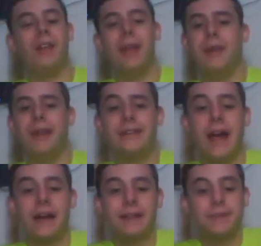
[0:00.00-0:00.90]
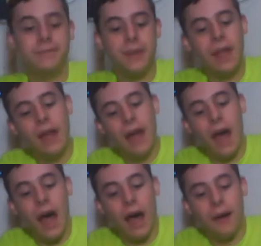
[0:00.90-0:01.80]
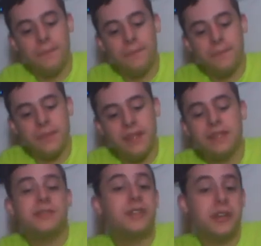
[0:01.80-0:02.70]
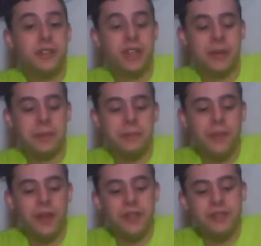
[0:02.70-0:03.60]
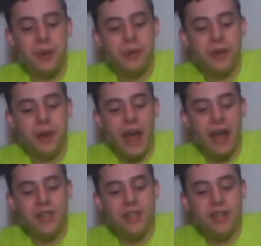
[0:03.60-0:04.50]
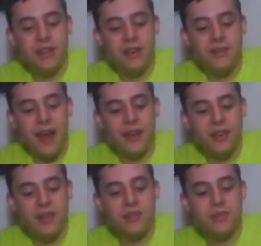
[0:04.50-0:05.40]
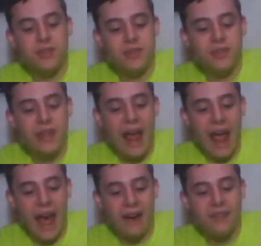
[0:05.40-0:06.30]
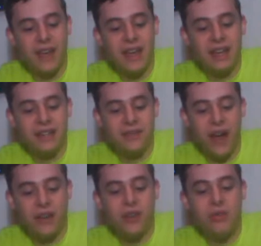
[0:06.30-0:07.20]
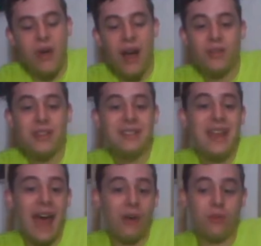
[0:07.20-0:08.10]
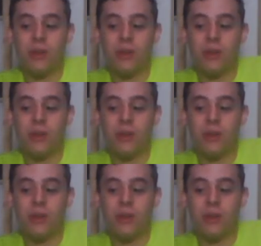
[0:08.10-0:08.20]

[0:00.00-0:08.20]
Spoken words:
I'm getting tired. This is for your ship. So your engineering value is reduced to half. Its value rounded down.